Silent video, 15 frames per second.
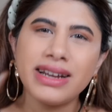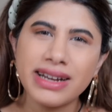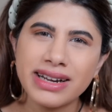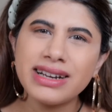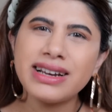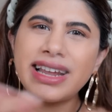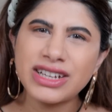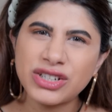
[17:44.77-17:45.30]

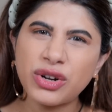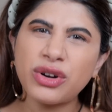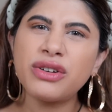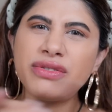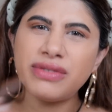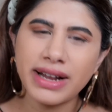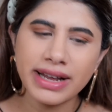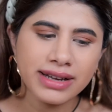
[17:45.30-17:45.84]
It'll like sort
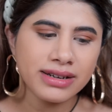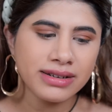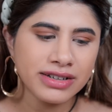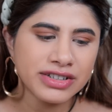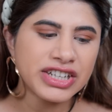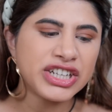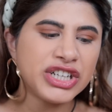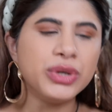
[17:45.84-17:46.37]
of like
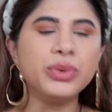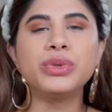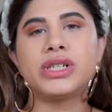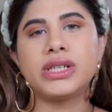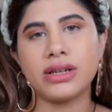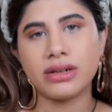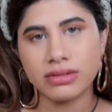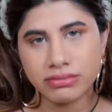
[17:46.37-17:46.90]

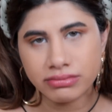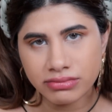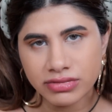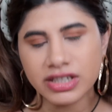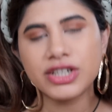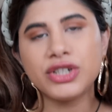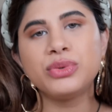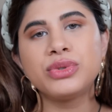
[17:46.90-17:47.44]
reduce it,
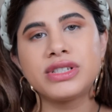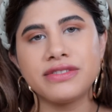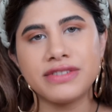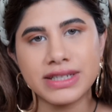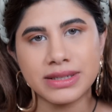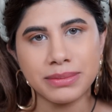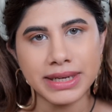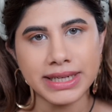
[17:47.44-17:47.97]
reduce the
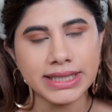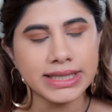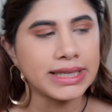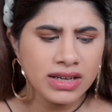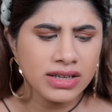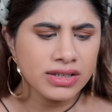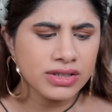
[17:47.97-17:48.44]
visibility.